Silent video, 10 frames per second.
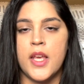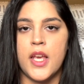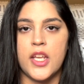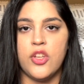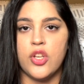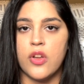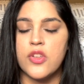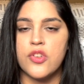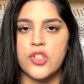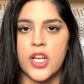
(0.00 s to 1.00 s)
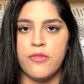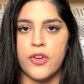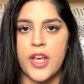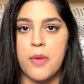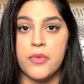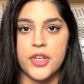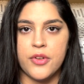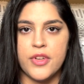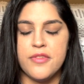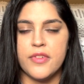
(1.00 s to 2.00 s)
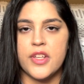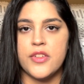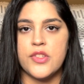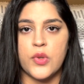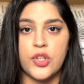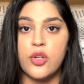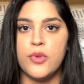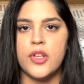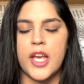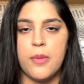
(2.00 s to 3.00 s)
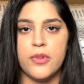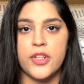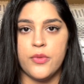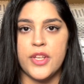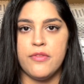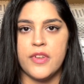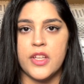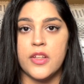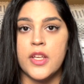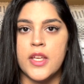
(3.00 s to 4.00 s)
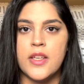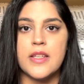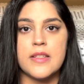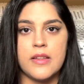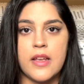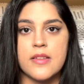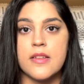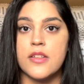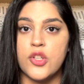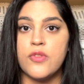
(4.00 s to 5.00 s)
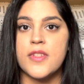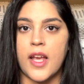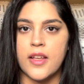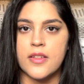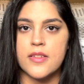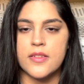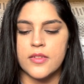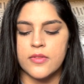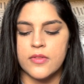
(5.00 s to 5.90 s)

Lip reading: And you can also check for capillary refill. So our normal capillary refill is less than 2 seconds.